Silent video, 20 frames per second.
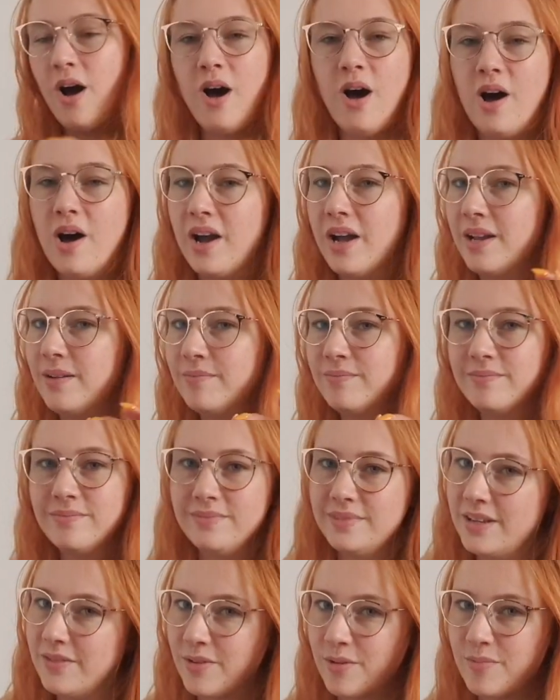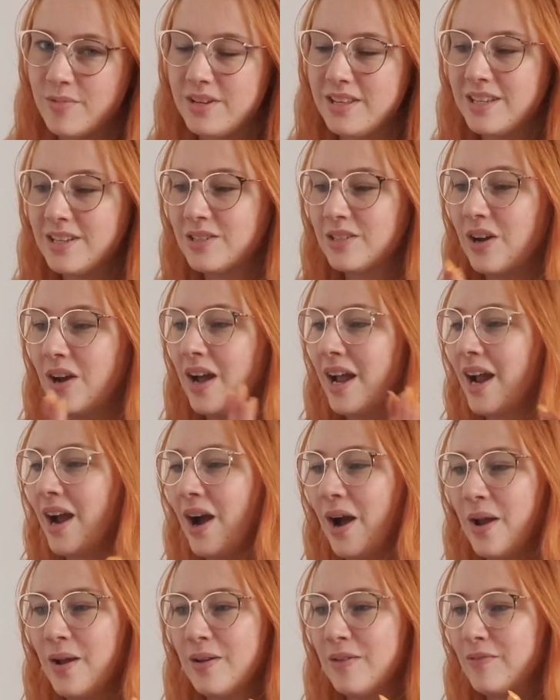I'm living, breathing, dying.
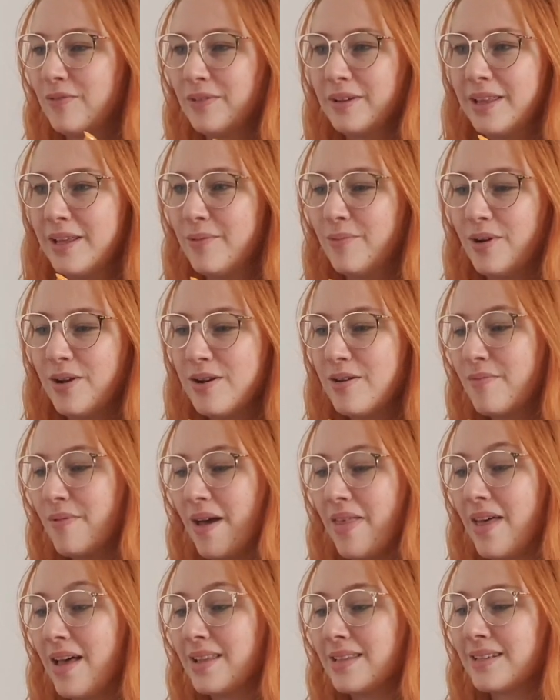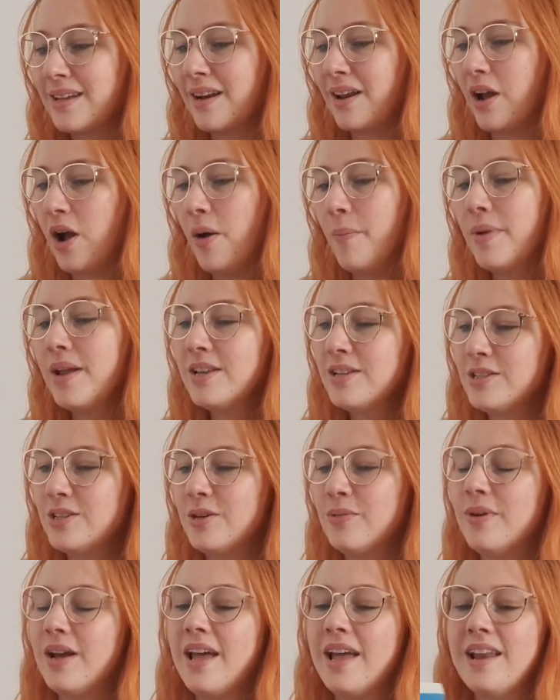I really wonder where that's going to come
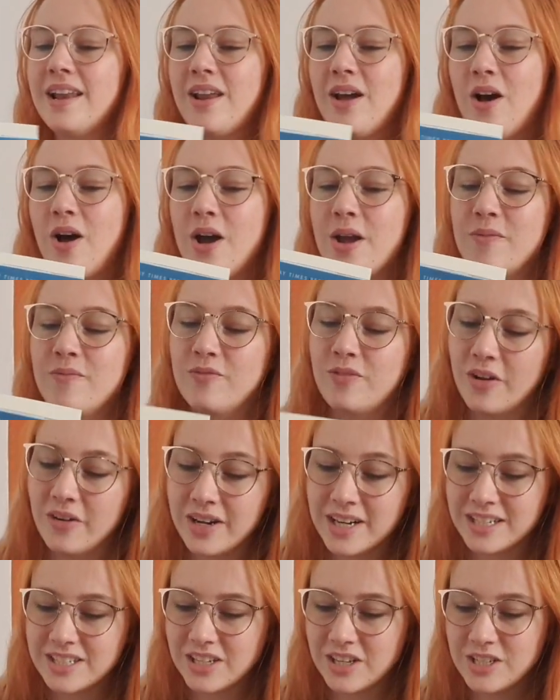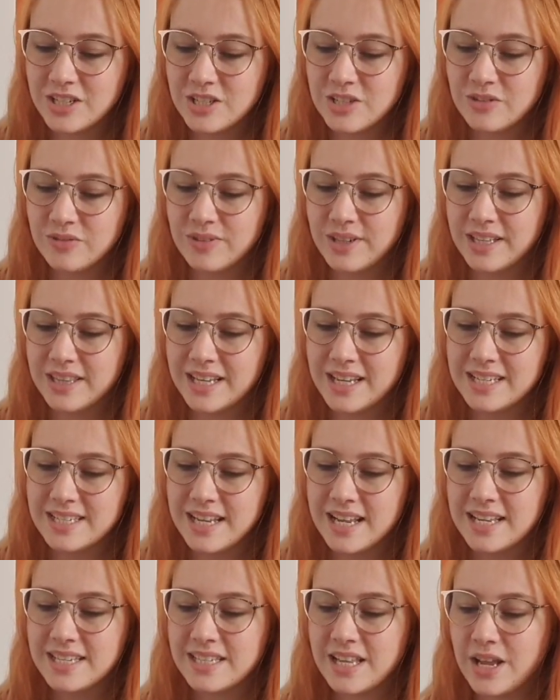into it. I'm very excited to read this.
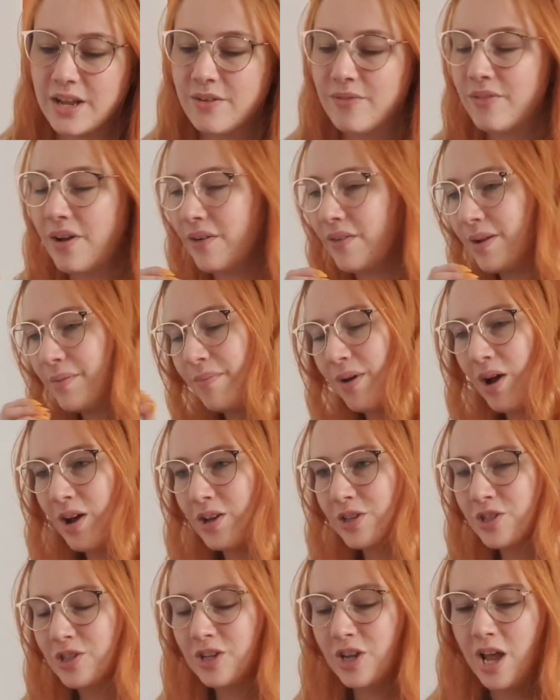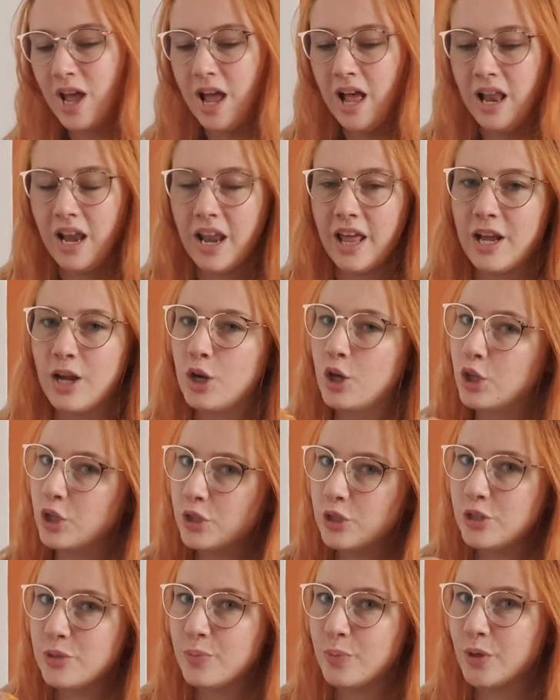It's like very much like
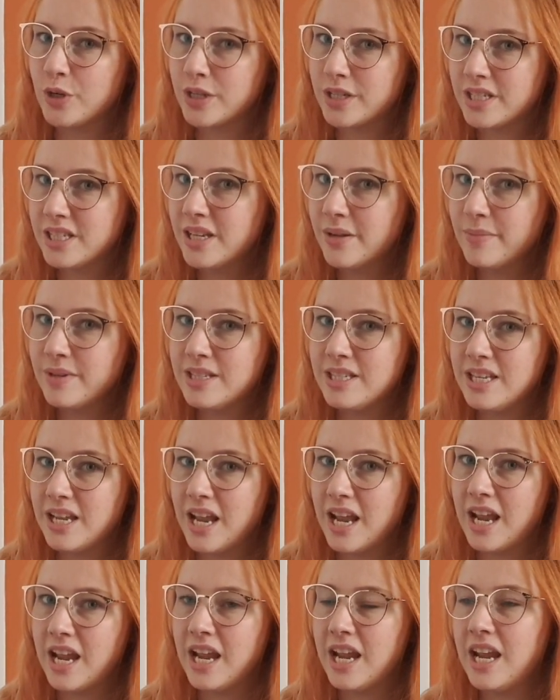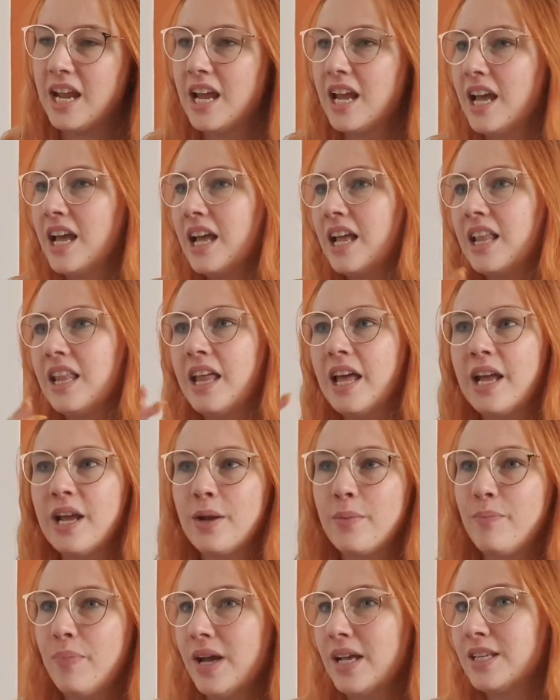close proximity,
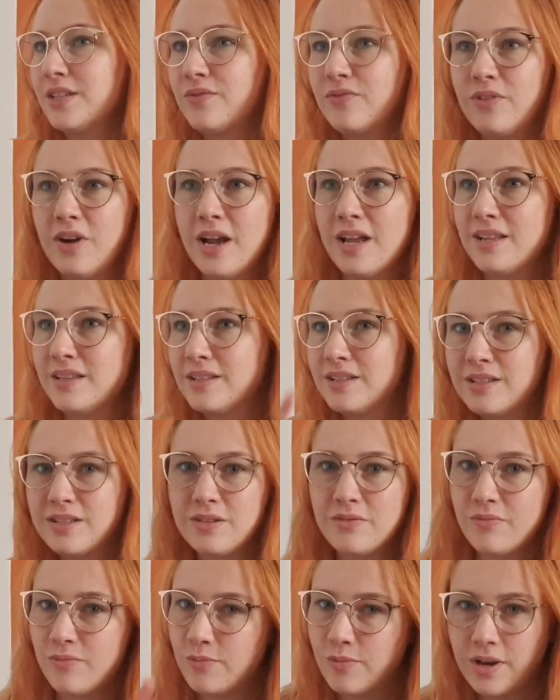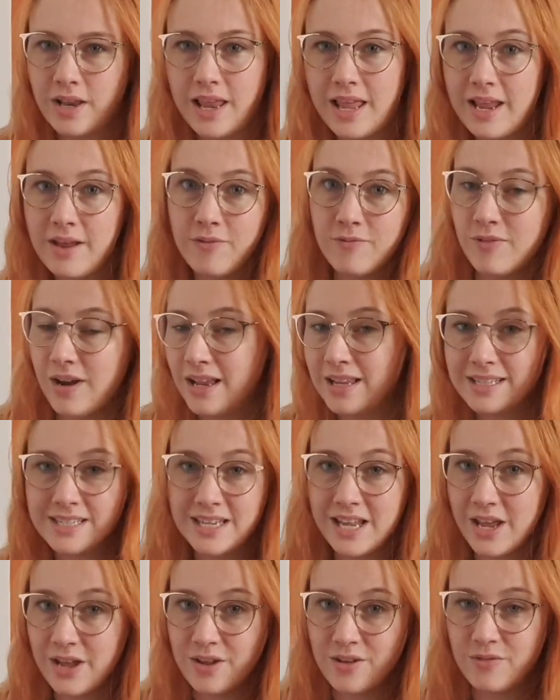like best friends,
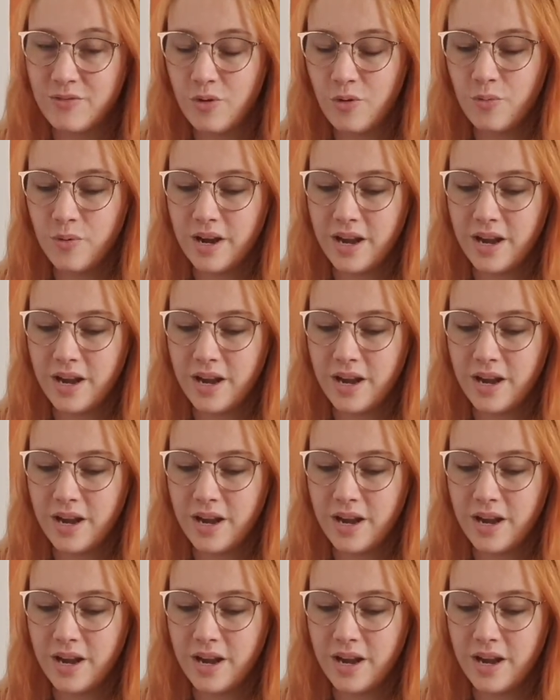relative or